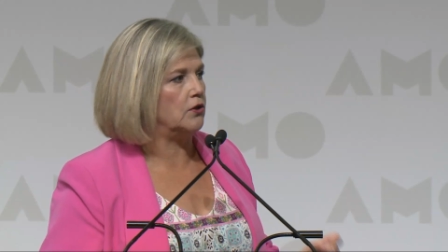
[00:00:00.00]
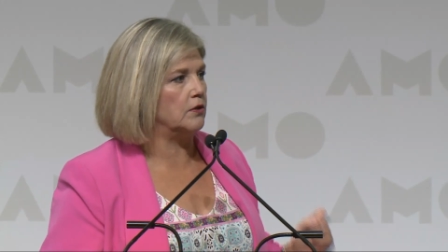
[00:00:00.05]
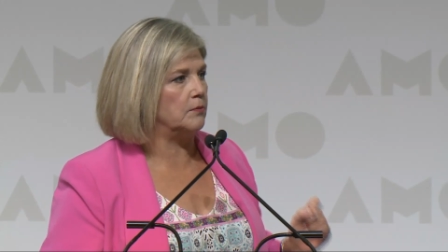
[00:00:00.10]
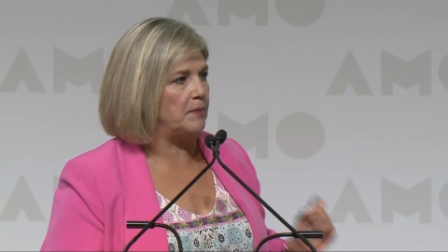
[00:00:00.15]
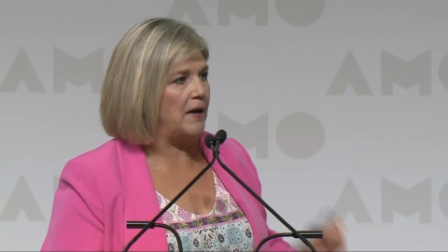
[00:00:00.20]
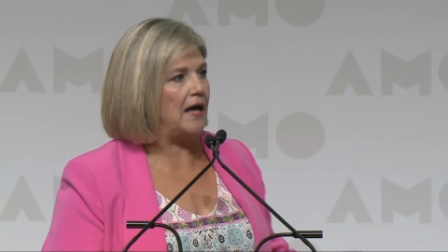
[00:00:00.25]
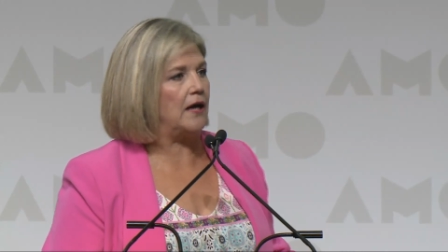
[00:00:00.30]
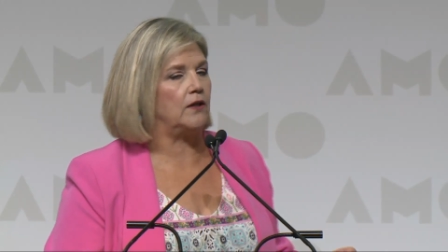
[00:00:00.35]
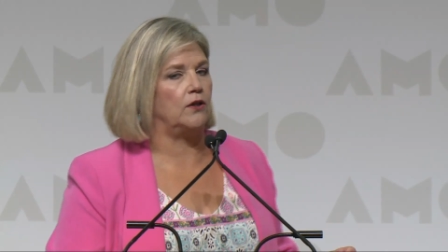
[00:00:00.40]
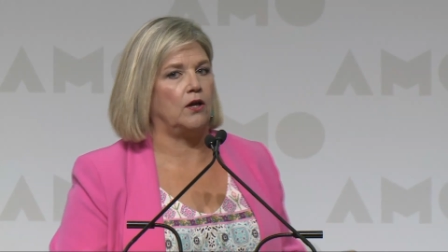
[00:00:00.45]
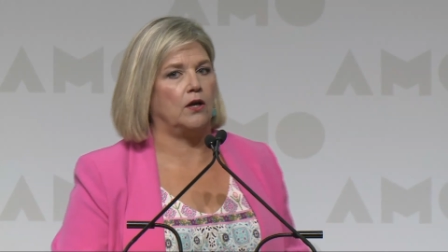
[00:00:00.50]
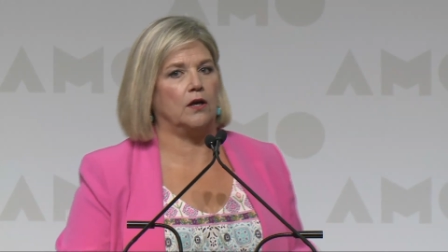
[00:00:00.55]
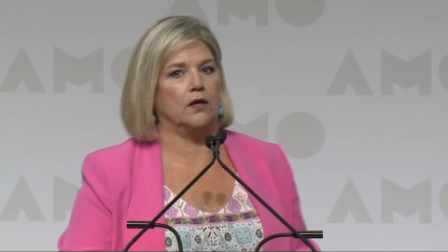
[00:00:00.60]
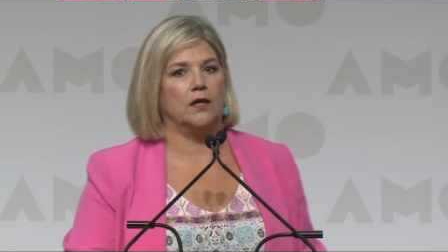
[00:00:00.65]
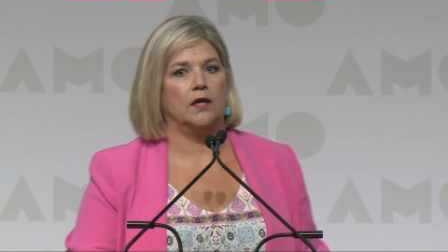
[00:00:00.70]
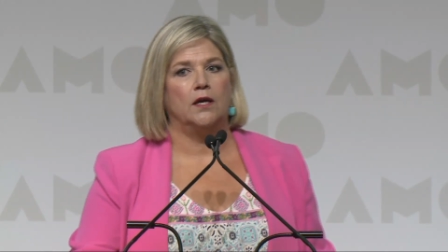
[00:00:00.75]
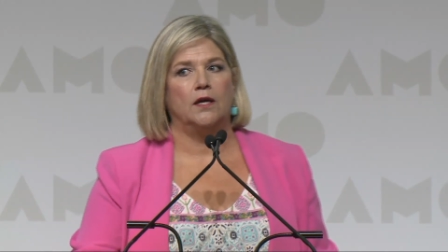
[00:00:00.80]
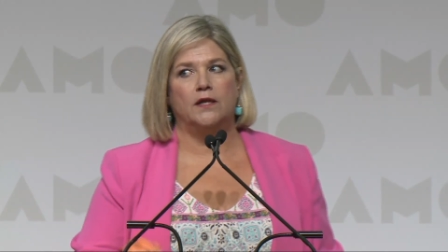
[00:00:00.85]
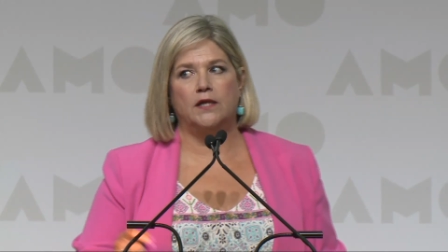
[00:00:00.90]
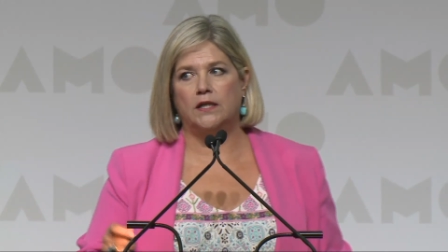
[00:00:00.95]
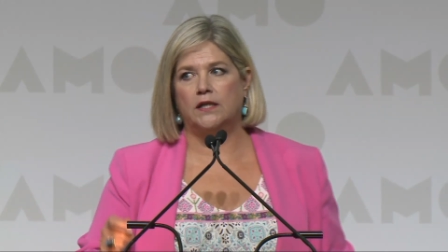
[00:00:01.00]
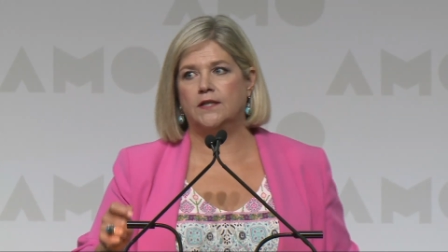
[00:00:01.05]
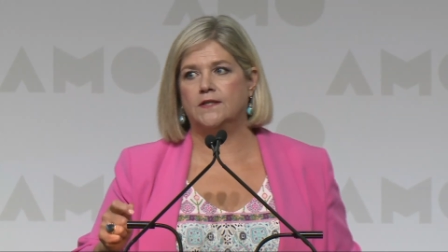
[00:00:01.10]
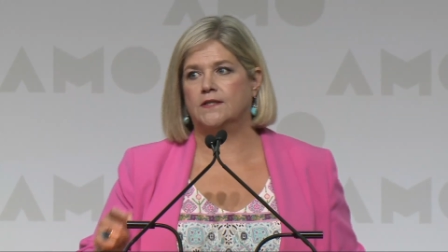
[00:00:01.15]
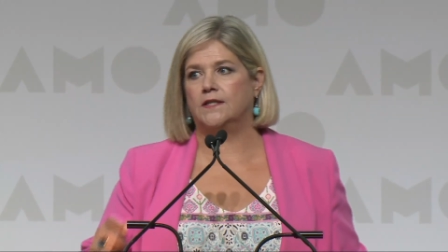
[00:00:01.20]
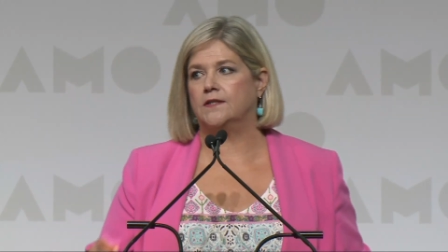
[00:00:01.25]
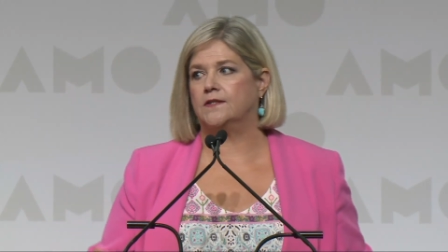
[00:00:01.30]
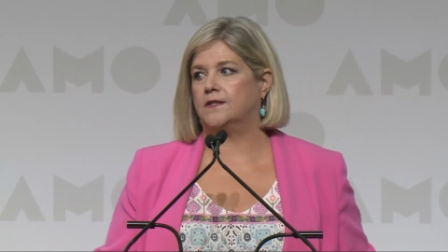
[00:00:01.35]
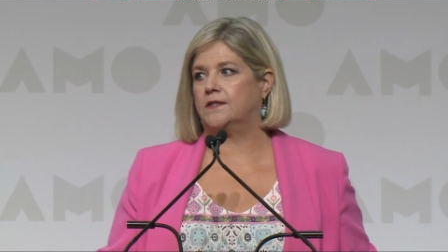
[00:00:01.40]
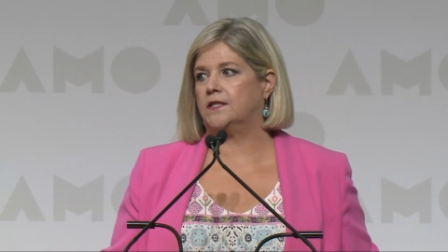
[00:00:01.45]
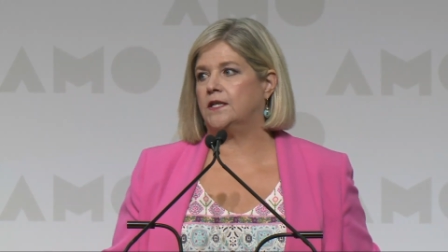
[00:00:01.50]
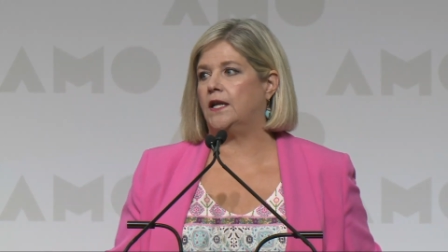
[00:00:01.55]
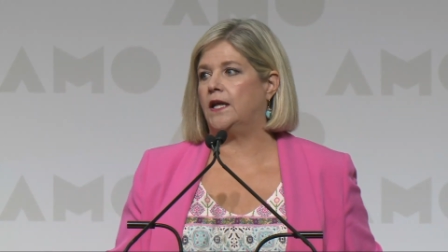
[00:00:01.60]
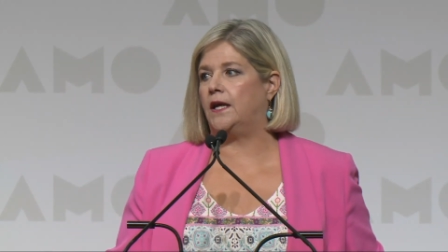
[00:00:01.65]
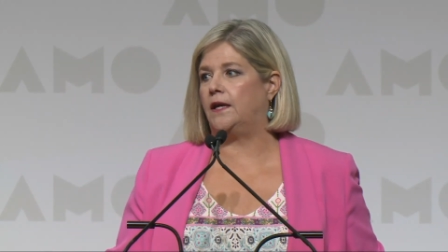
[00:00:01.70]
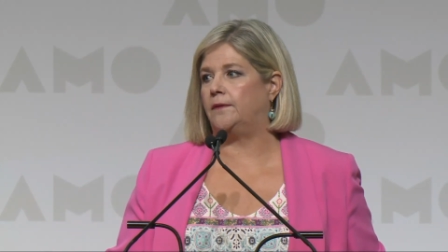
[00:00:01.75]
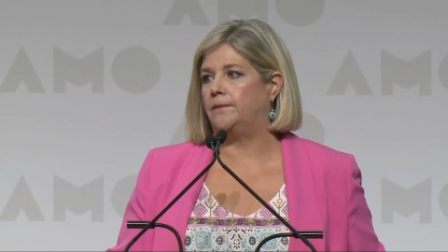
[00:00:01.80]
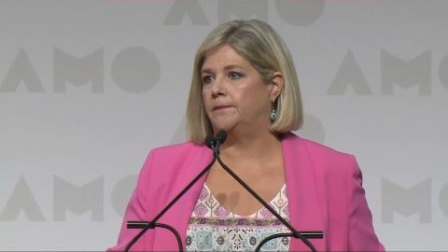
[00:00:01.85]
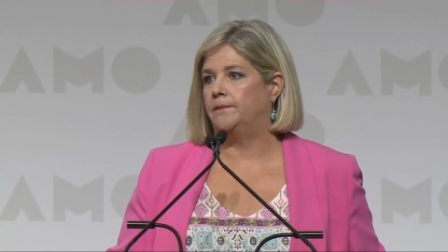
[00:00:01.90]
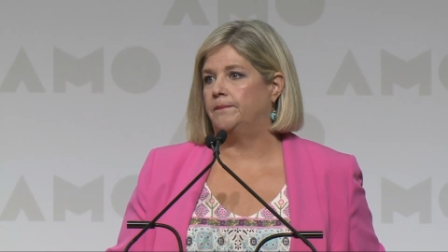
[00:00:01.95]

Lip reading: backlog that exists today.